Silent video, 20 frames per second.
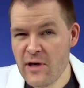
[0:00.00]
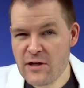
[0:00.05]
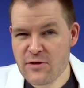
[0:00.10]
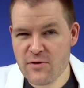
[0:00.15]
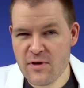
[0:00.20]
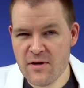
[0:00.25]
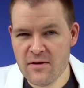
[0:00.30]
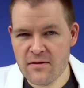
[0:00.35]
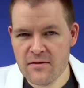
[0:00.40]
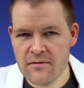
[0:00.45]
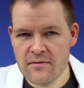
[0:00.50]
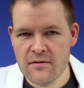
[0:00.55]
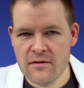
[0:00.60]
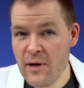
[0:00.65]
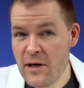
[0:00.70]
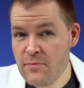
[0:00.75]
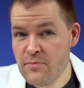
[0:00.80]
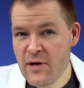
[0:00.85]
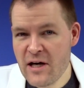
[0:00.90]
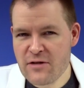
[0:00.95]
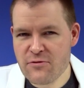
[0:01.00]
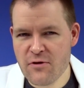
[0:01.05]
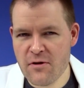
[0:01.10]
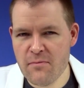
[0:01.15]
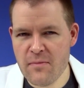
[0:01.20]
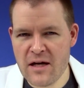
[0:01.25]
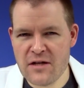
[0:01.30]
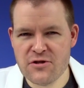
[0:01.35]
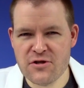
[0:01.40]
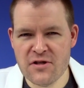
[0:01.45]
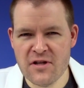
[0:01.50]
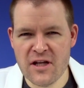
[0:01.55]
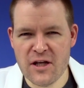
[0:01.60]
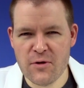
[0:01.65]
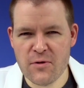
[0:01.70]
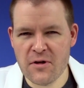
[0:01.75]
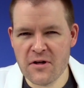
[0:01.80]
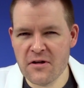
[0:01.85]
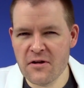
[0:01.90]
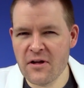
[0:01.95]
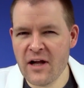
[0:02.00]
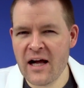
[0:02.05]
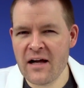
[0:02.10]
Bedra mentioned that you can